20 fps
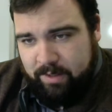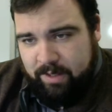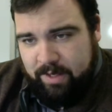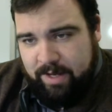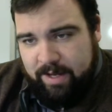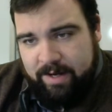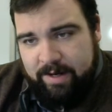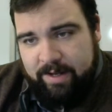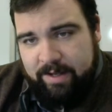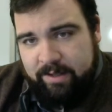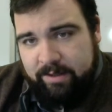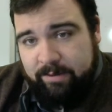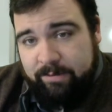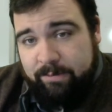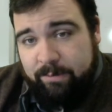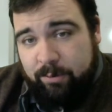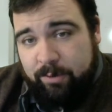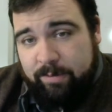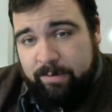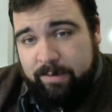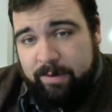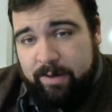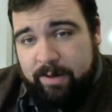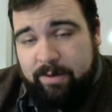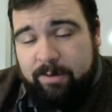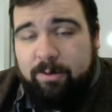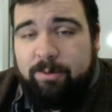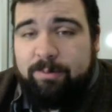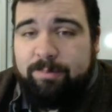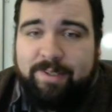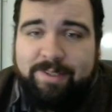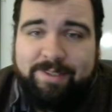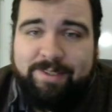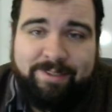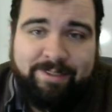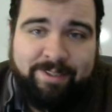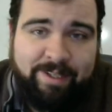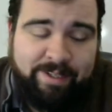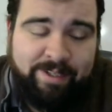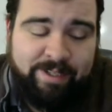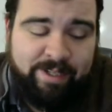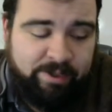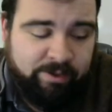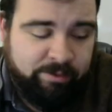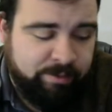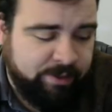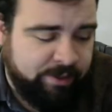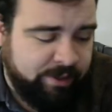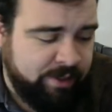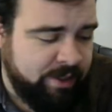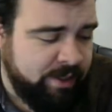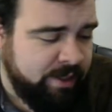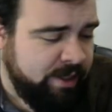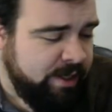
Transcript: at an angle of 45. Oh, it doesn't say the angle really.